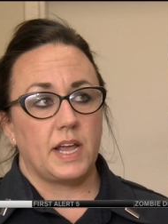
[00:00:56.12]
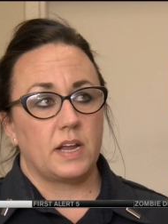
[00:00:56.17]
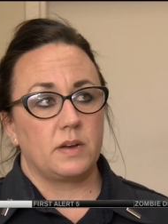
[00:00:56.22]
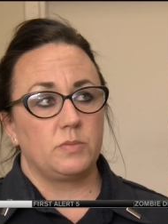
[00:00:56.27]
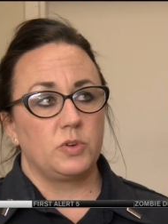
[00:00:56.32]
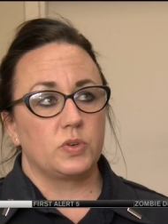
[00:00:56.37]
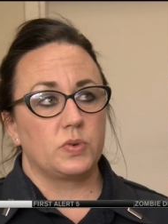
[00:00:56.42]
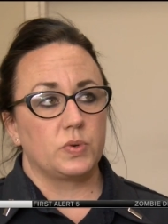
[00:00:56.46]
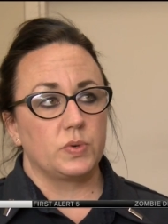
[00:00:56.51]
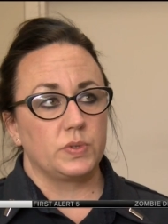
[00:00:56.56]

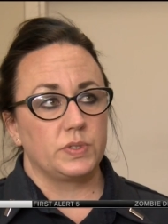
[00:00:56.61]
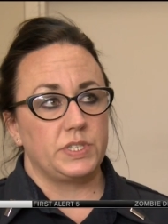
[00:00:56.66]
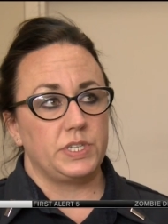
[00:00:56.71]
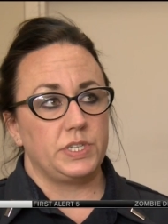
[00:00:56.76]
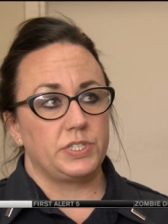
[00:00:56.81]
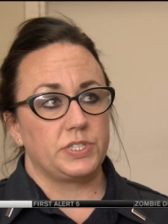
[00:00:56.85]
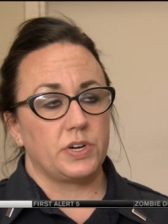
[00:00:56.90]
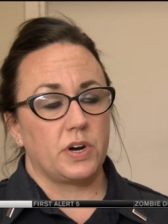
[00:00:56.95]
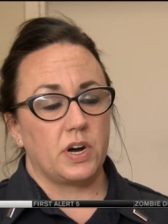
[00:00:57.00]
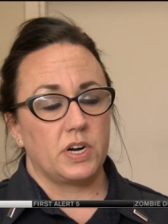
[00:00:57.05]
animal
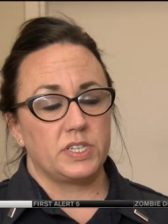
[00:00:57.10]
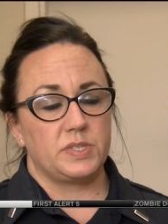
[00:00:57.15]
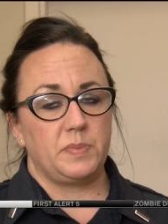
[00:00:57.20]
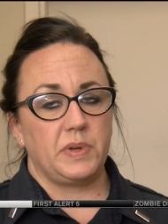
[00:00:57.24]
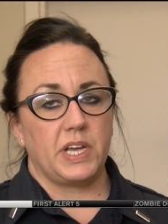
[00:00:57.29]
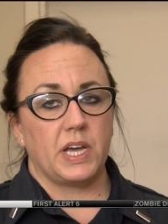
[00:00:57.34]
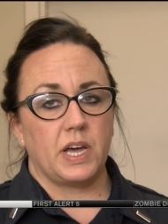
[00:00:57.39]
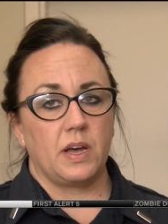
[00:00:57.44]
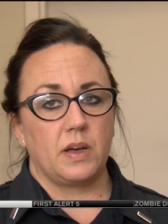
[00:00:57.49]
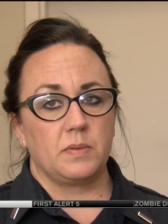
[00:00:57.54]
cruelty charge
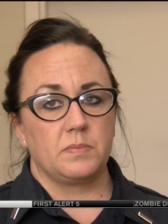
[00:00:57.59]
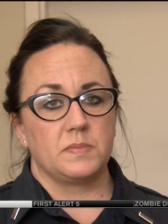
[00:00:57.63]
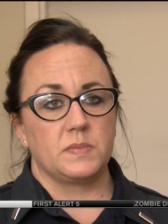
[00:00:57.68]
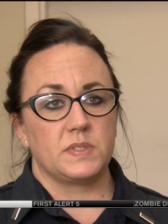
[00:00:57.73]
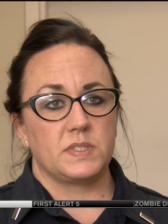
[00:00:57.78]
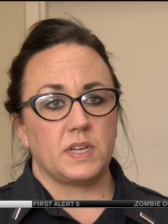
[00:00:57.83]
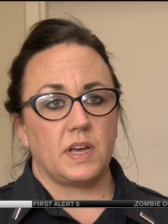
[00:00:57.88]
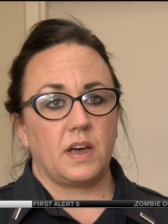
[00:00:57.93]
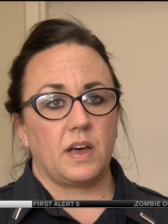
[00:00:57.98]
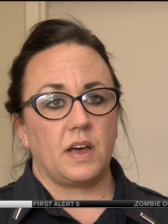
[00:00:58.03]

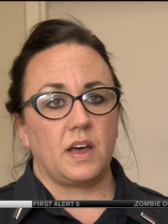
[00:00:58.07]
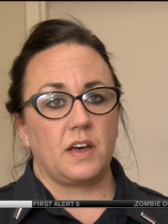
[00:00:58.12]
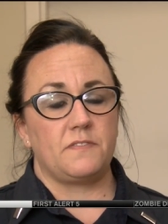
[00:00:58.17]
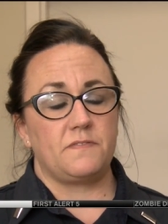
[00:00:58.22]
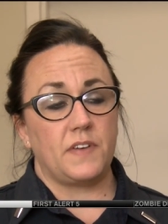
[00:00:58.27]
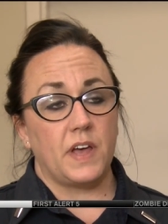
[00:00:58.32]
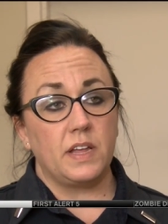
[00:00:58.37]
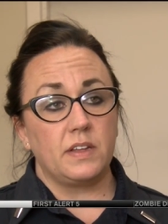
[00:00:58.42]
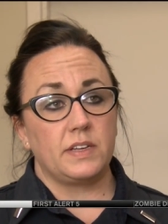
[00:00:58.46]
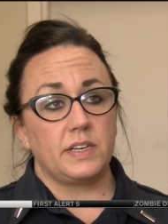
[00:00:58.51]
becomes uh, a
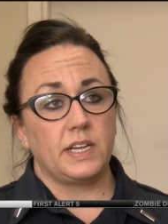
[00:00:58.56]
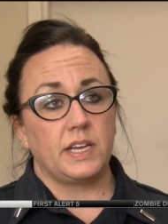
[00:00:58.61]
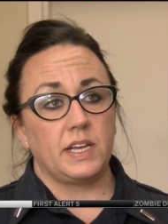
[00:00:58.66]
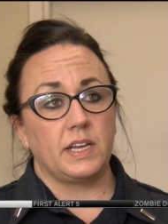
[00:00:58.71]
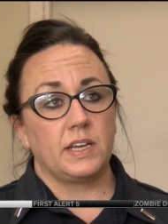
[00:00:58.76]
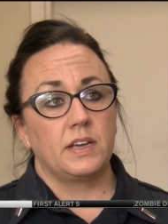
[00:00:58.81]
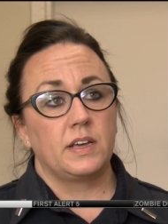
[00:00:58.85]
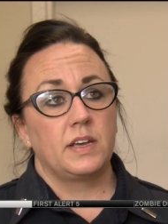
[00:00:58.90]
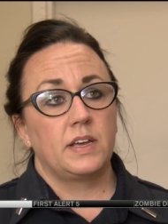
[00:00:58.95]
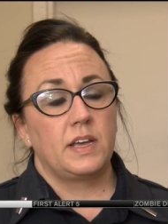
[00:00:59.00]

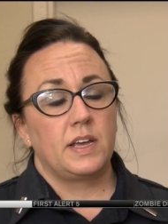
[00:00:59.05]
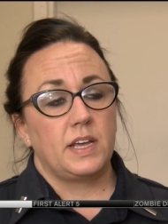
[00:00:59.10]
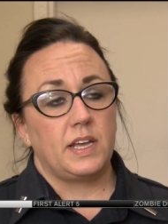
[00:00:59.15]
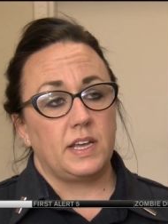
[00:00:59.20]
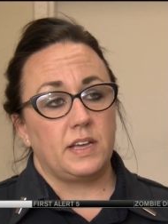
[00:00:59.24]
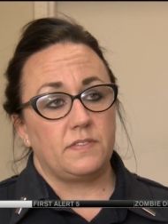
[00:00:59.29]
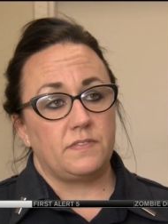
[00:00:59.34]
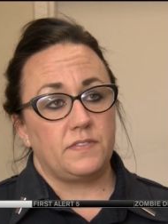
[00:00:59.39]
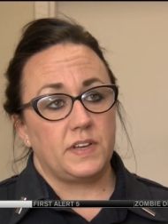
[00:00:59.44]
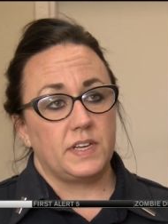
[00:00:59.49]
felony
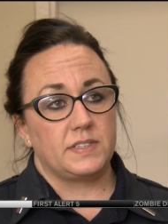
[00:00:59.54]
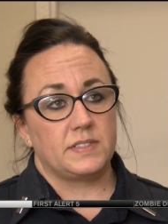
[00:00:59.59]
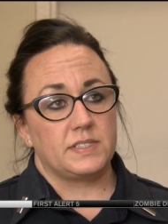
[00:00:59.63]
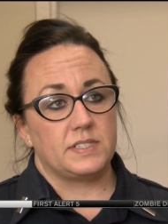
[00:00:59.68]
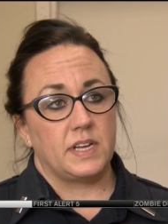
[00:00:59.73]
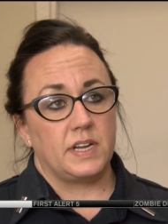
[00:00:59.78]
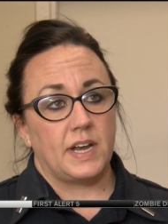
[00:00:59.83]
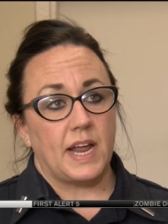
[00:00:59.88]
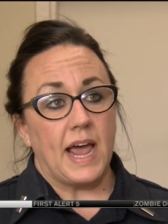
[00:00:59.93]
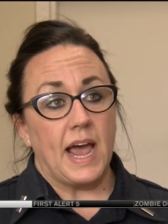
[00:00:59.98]
if
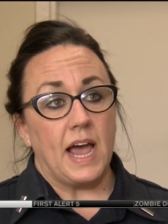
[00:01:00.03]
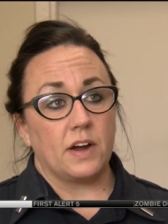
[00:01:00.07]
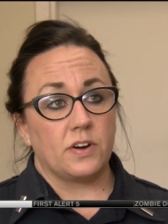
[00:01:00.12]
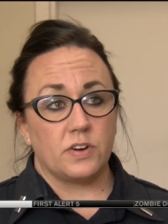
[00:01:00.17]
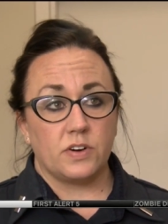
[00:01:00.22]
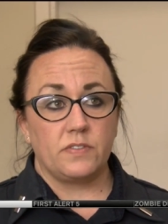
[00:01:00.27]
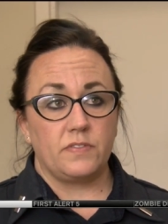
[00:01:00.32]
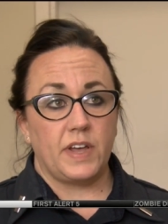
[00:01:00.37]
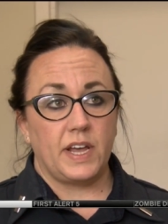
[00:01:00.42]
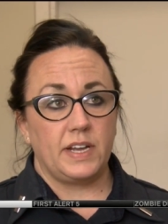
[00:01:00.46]
it's an
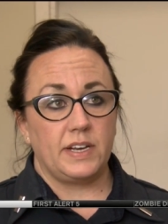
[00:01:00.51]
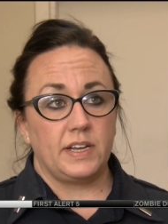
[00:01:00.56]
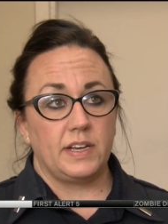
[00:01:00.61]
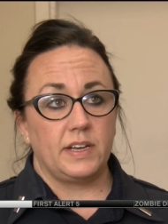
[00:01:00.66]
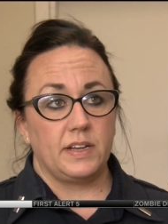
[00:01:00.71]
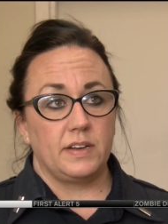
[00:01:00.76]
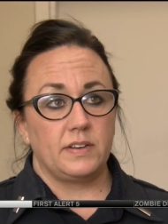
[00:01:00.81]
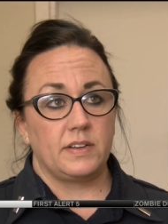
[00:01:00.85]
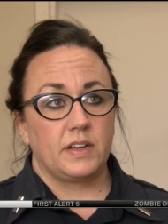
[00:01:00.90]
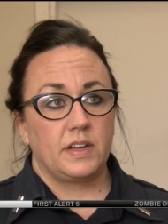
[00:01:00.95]

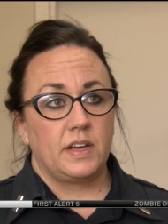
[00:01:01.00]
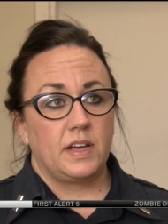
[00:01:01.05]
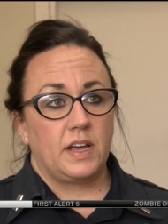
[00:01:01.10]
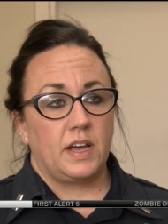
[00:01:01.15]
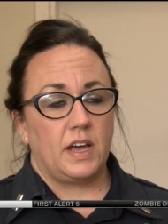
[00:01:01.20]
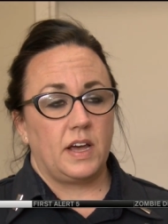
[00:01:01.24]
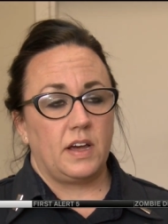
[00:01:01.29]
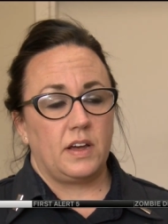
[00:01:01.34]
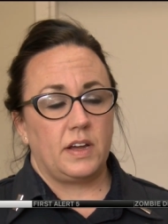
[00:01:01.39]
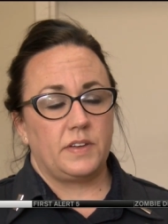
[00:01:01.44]
aggravated,
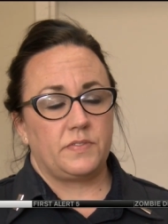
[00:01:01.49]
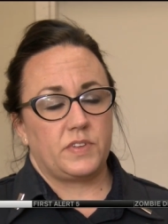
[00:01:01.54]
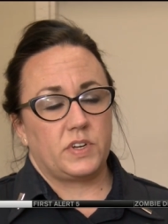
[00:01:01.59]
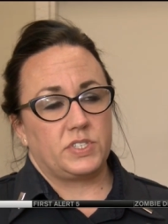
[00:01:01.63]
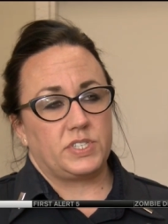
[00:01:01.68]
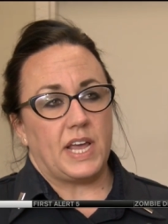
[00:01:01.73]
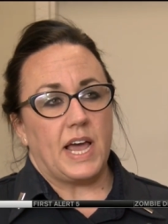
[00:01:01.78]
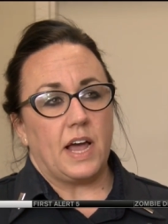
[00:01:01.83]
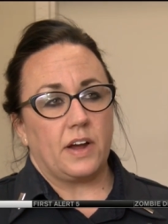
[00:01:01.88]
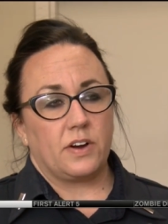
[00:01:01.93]
uh, if
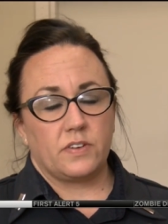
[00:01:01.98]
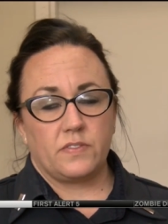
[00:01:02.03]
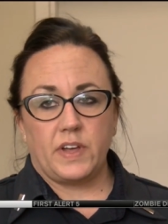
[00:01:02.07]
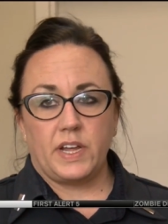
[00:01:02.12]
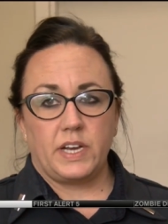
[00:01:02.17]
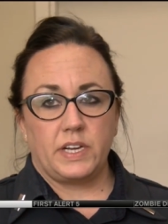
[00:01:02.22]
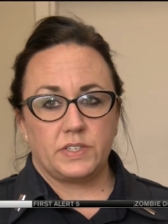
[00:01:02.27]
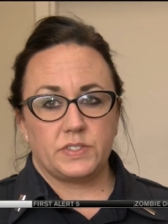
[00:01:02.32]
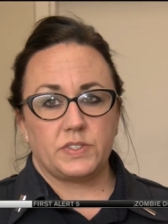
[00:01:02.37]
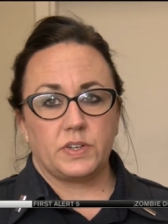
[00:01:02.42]
there's
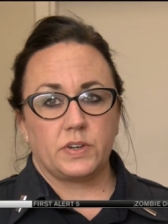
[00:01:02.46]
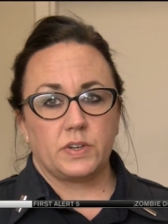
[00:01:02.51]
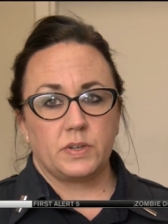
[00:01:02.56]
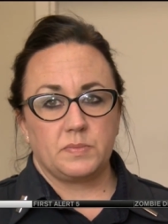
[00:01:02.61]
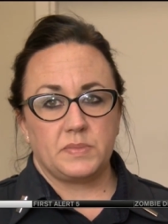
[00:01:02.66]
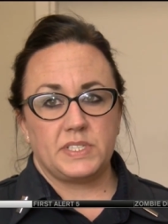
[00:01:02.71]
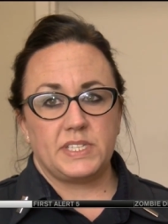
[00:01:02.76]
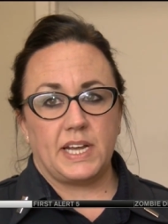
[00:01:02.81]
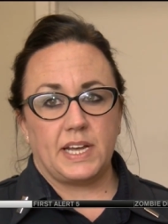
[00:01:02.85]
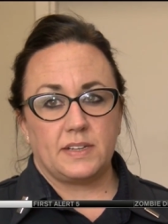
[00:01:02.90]
aggravating
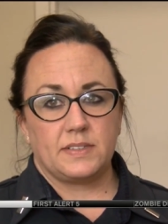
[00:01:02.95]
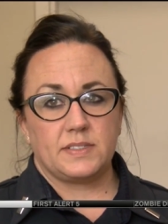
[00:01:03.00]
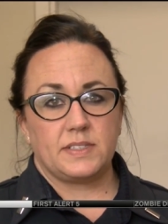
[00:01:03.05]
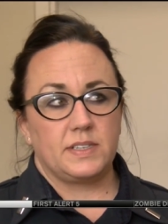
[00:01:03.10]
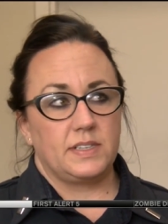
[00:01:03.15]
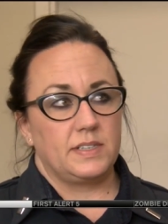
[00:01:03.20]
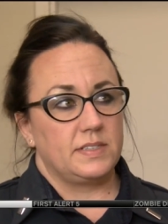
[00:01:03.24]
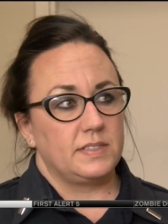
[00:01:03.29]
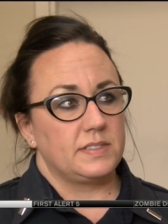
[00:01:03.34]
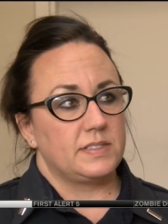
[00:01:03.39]

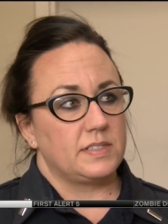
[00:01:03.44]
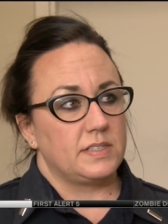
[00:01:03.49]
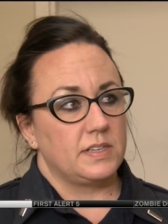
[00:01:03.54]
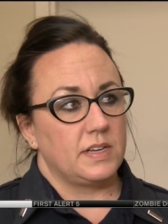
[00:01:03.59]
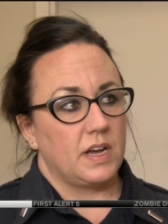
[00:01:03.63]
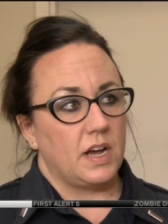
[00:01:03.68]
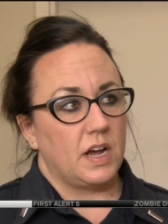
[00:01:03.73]
circumstances